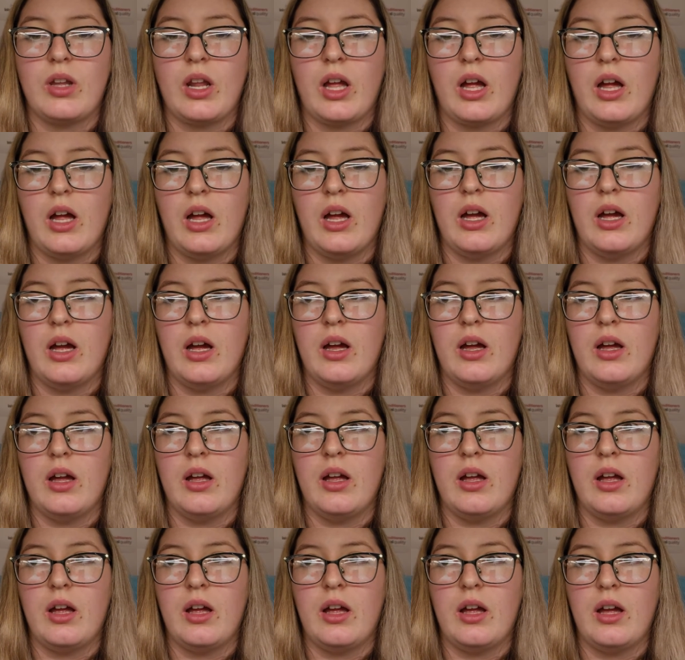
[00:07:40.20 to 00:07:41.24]

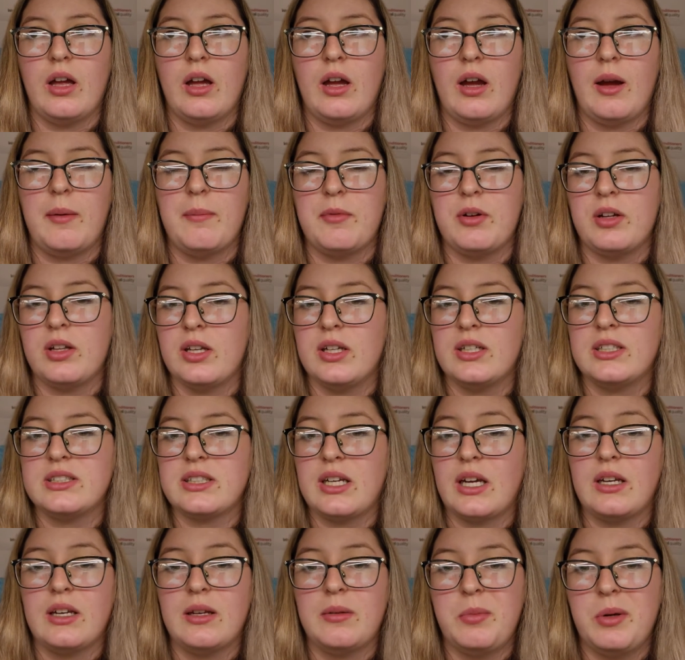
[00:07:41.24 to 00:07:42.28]
I'm really
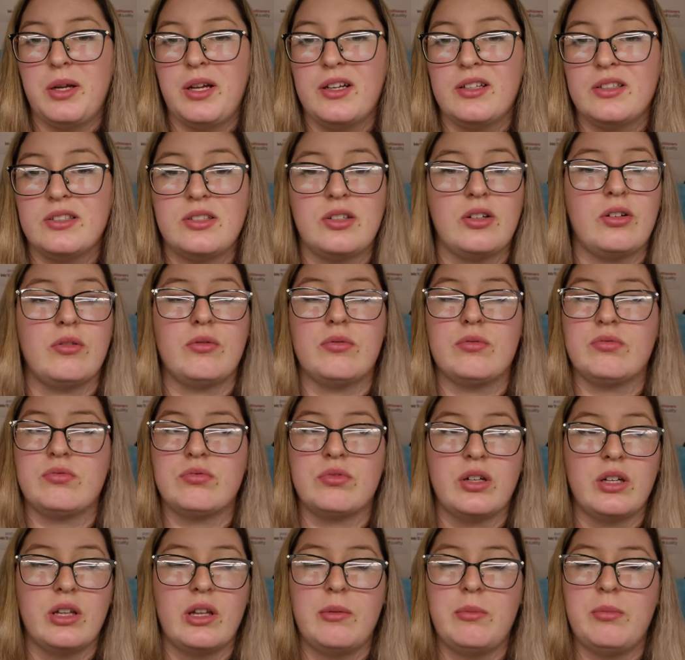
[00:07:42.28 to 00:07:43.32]
excited because they're
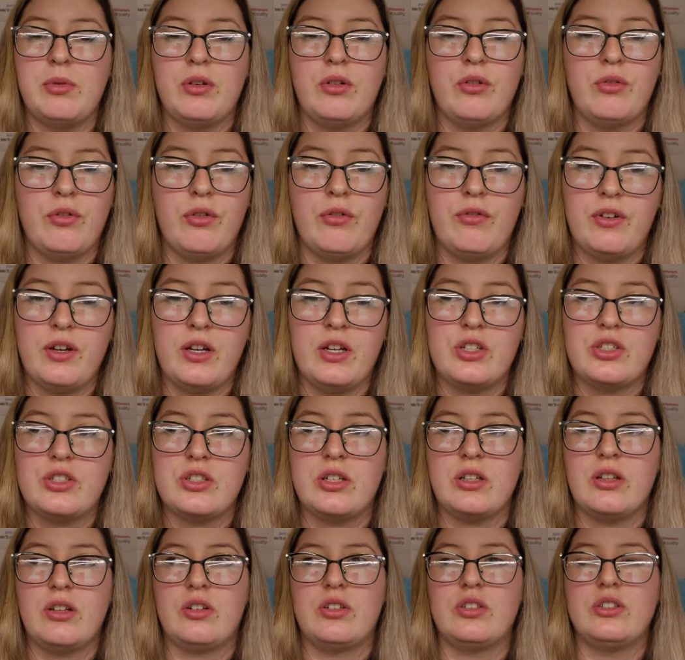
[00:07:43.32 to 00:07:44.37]
really beautiful fish
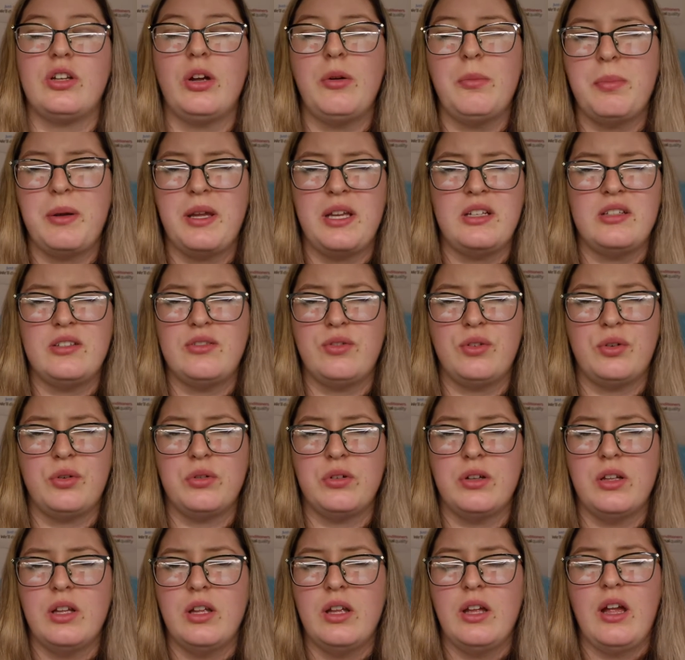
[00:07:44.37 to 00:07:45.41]
and they're so peaceful.
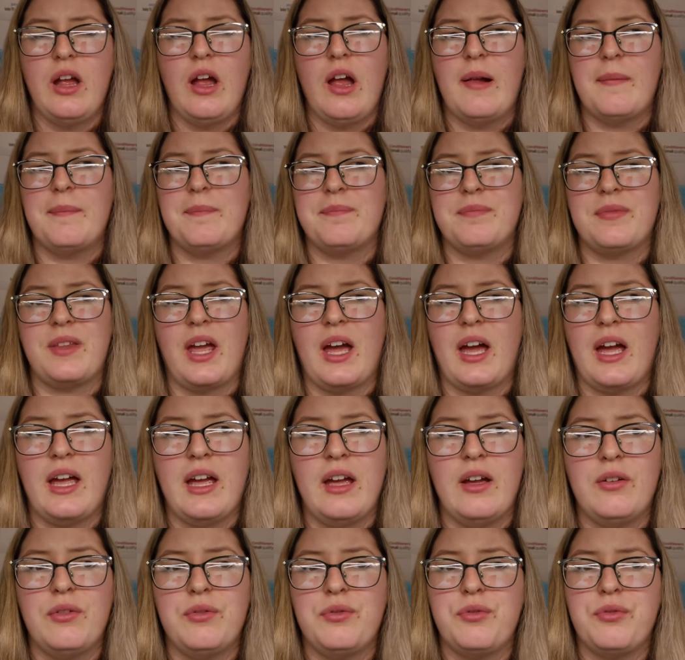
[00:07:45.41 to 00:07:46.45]
I
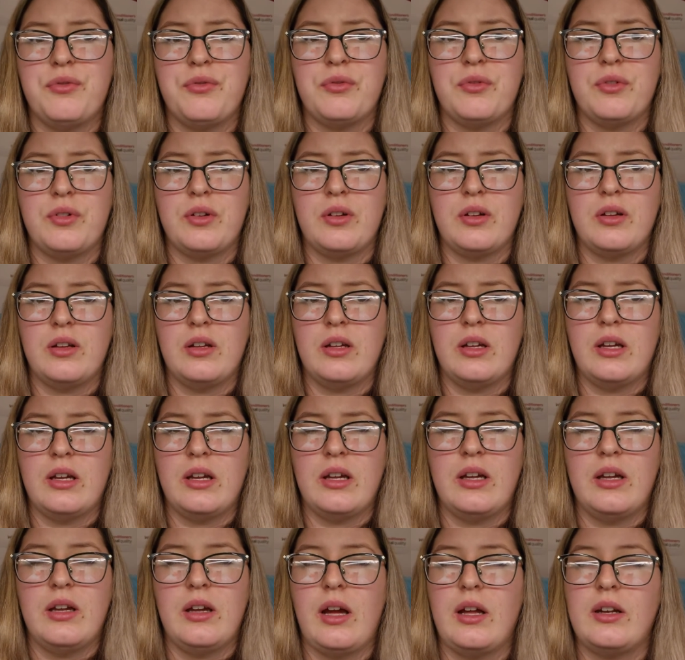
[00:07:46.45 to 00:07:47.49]

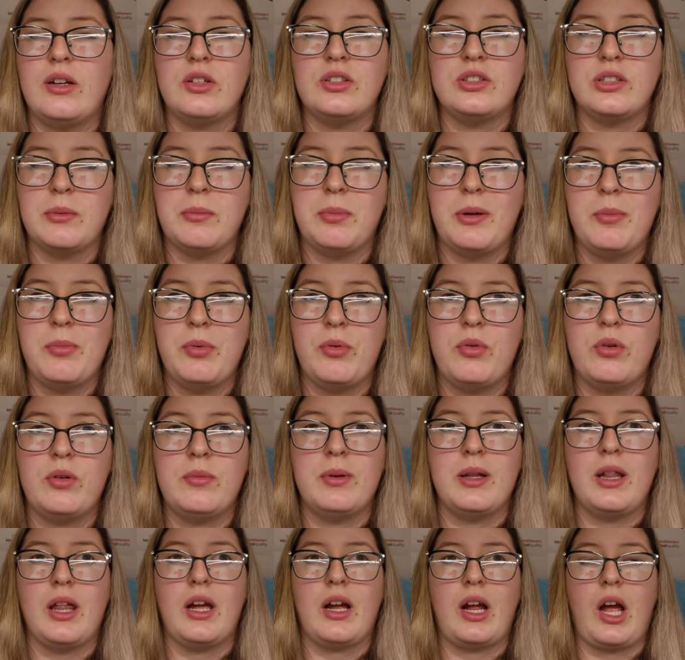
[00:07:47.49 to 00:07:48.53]
know some people would
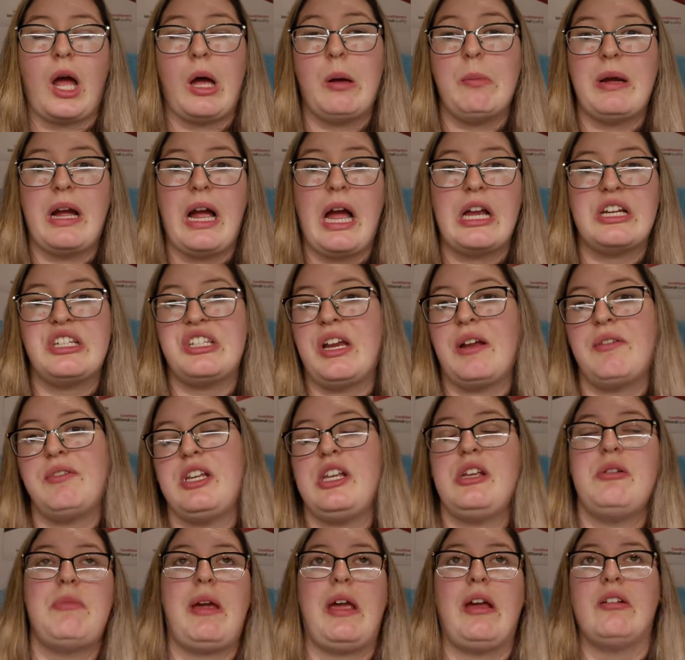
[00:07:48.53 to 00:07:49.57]
be like, oh my gosh, you have
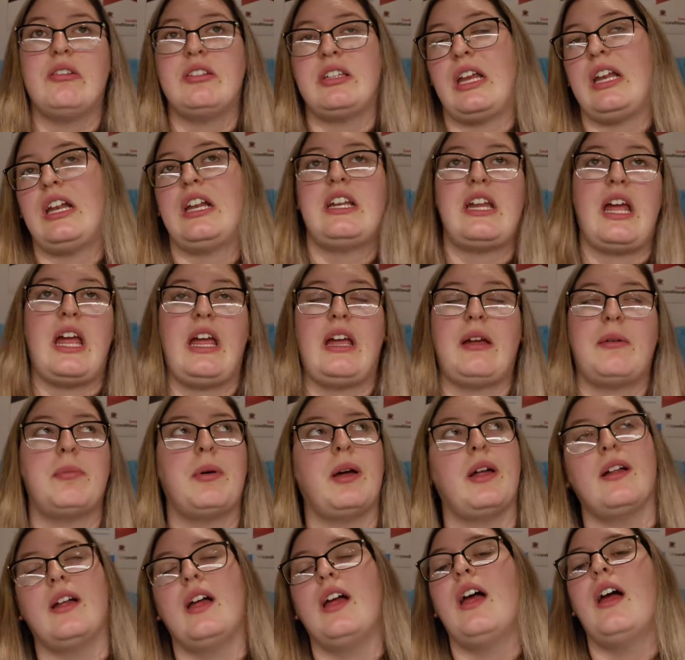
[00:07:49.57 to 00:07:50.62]
females in a tank,
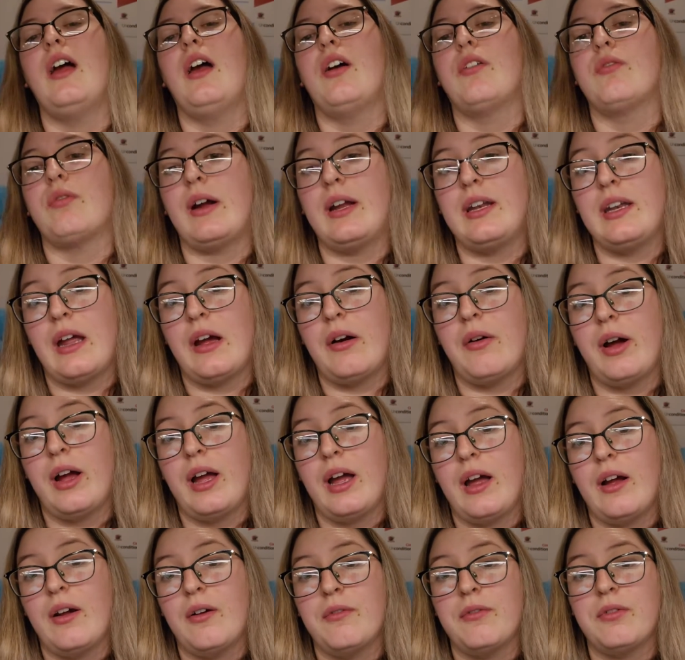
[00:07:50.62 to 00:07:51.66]
but right now I
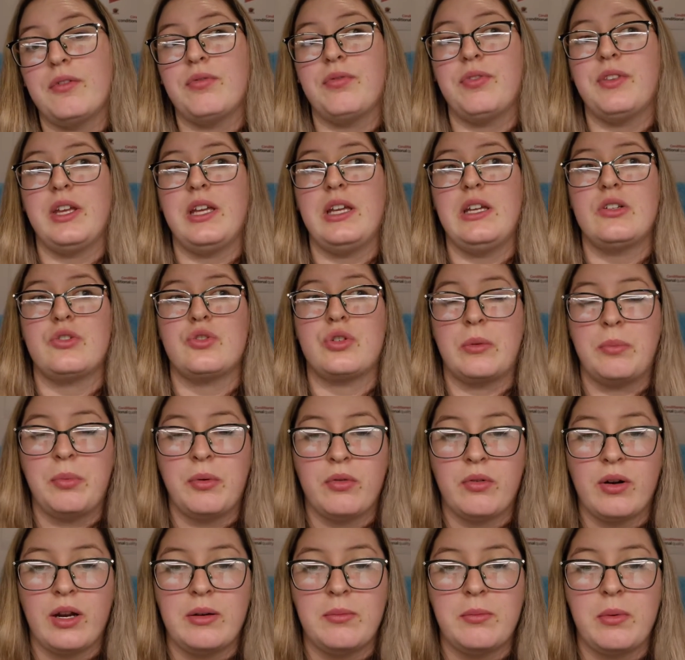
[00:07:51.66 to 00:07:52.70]
have the triple
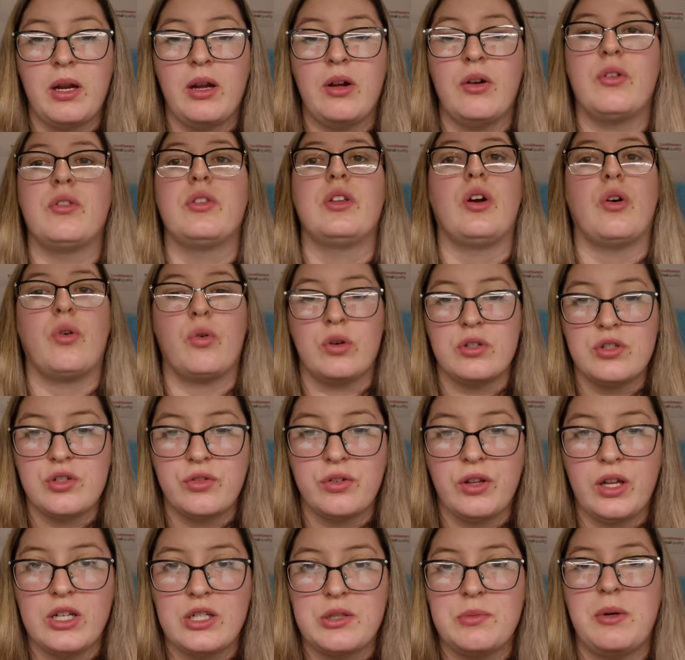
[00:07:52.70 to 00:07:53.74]
red male, the orange
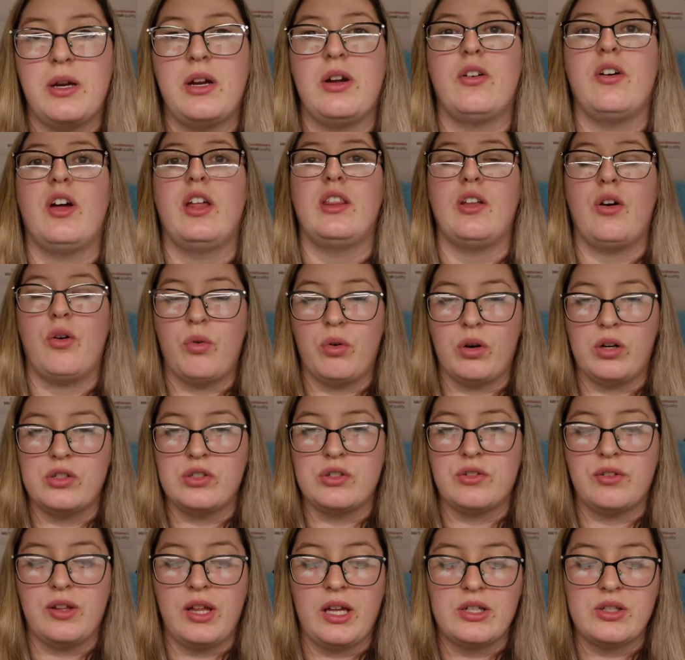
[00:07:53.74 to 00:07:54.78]
flash male, and the orange
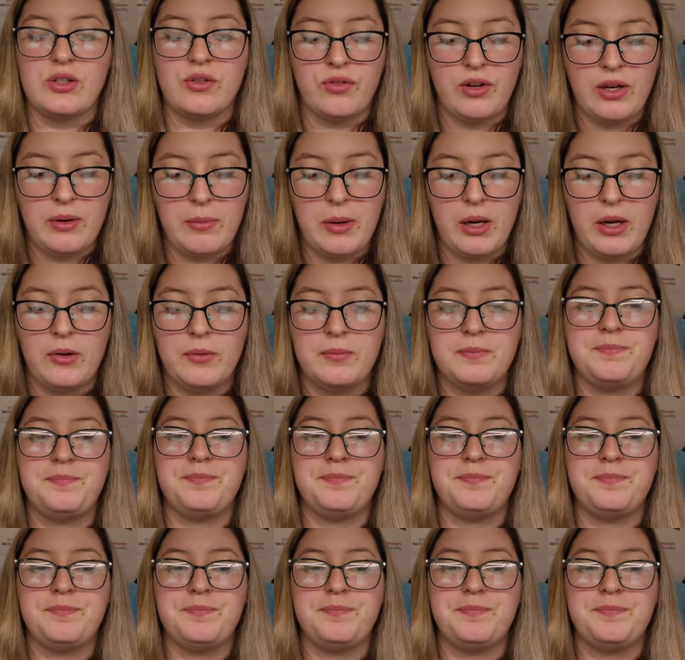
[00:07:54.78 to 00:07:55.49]
flash female